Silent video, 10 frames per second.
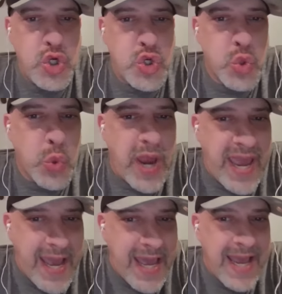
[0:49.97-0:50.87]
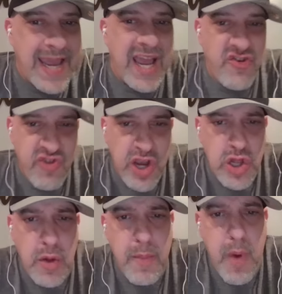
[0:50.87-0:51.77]
Drake Kendrick
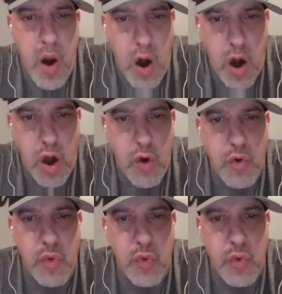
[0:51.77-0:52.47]
Lamar